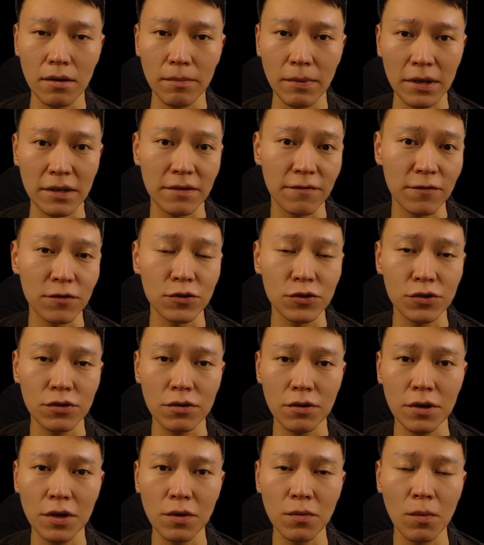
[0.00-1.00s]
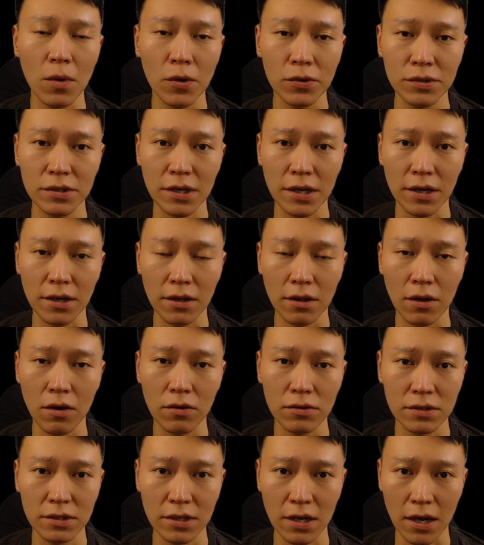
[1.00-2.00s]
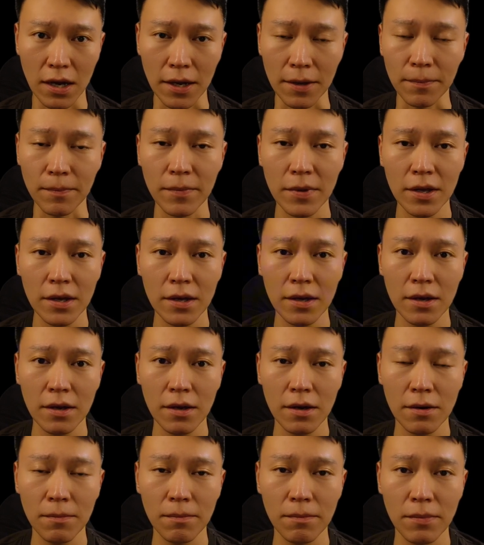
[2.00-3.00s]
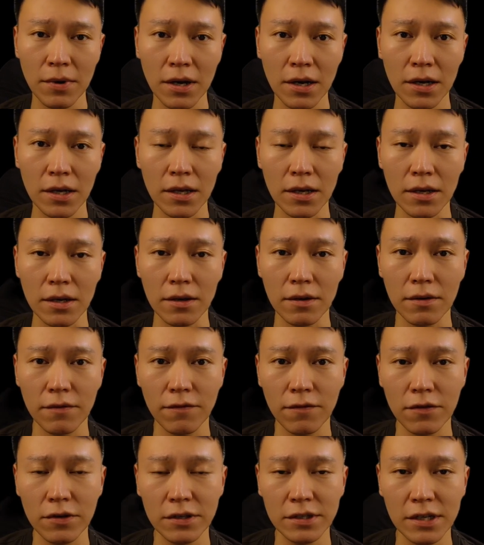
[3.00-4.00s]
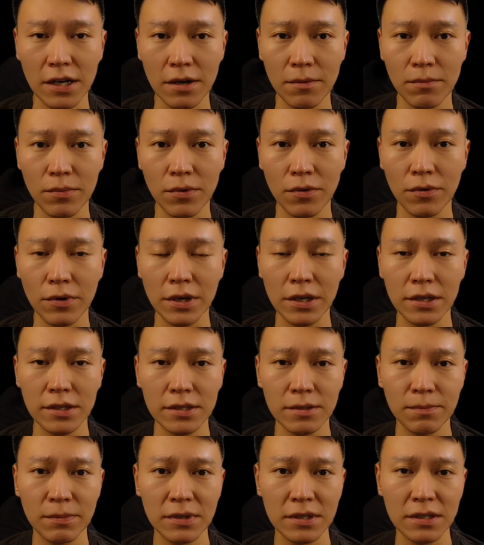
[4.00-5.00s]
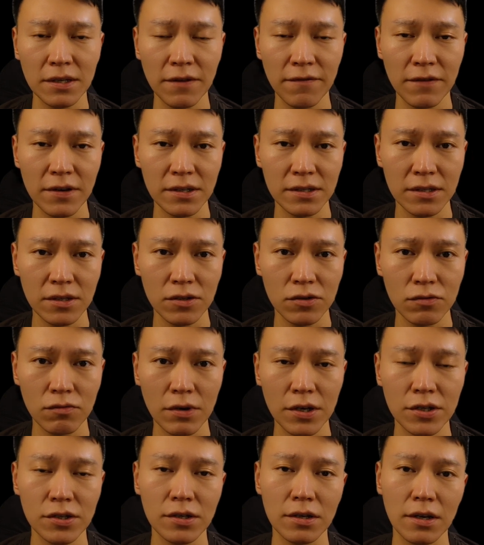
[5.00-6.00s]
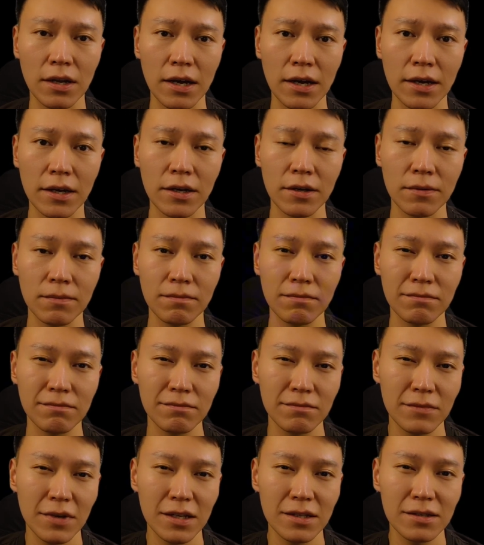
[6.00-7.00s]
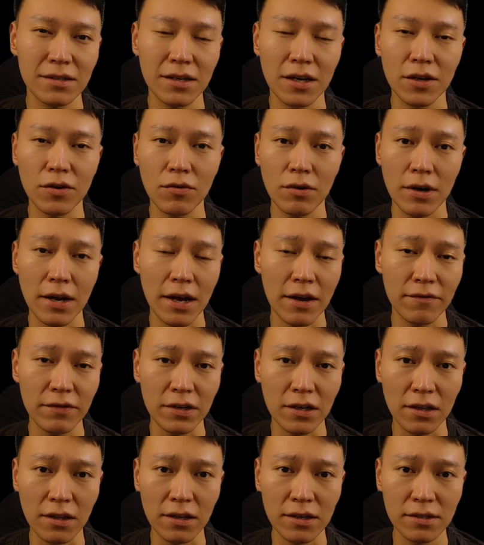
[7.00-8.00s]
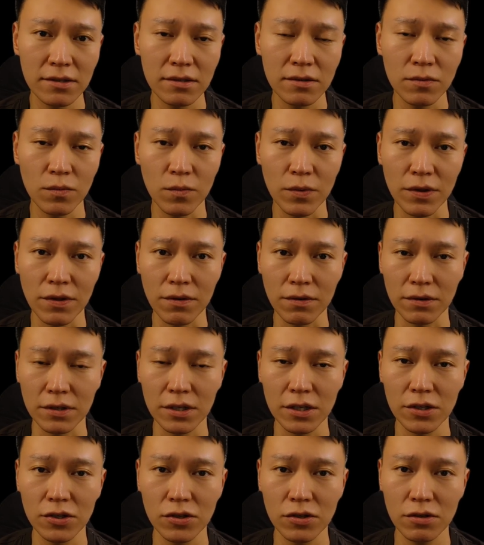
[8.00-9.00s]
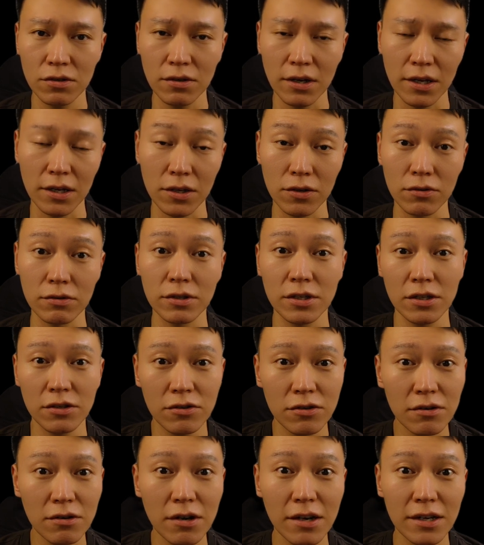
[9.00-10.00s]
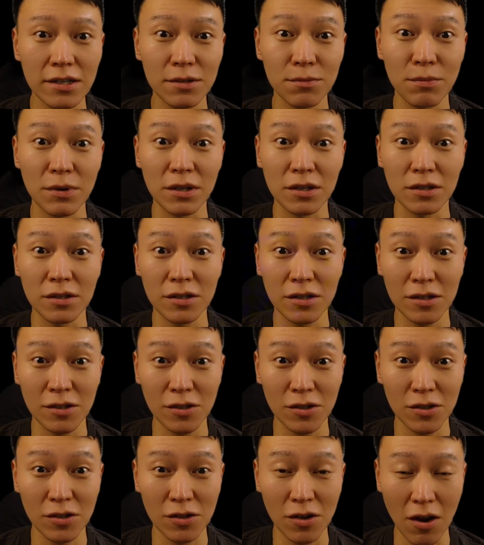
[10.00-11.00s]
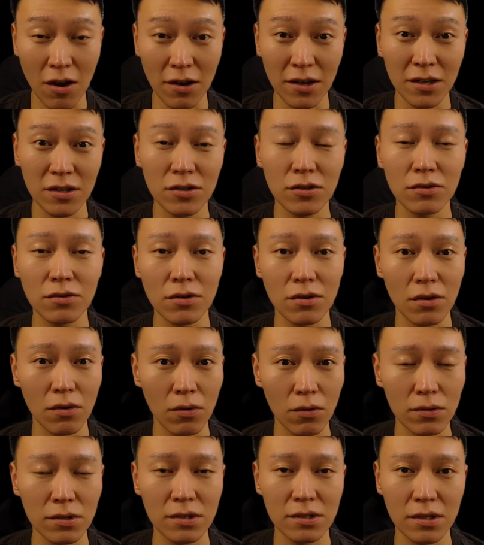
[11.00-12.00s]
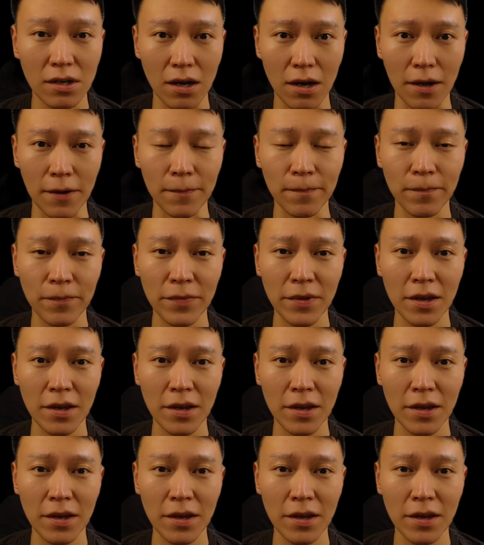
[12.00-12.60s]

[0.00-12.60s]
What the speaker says: but for sure it won't take a long time. But for example, in a specific situation like let's say you're having a lesson with your teacher and your teacher has been talking to you all the time,